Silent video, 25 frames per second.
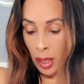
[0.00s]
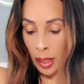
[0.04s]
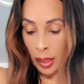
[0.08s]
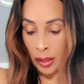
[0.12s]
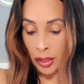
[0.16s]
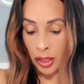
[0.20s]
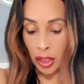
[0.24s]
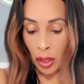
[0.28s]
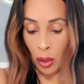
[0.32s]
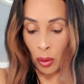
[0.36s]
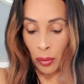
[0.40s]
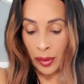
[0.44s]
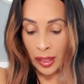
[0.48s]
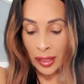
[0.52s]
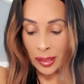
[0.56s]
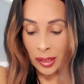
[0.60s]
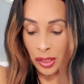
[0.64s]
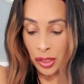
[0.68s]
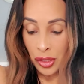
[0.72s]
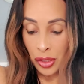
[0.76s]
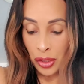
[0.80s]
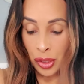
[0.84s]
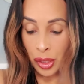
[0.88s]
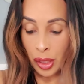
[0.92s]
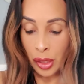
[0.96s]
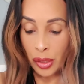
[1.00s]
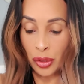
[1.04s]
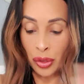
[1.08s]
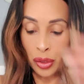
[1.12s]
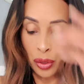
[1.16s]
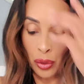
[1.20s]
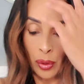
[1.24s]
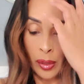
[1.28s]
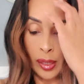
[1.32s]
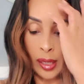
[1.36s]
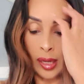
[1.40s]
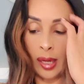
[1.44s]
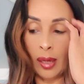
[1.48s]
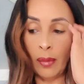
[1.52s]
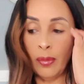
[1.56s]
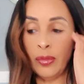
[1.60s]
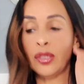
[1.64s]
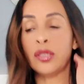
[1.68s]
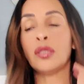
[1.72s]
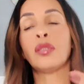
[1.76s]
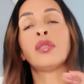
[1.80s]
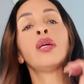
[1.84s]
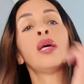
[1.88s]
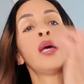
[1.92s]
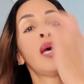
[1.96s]
And so this is just 2
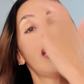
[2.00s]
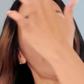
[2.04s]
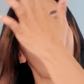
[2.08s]
cups.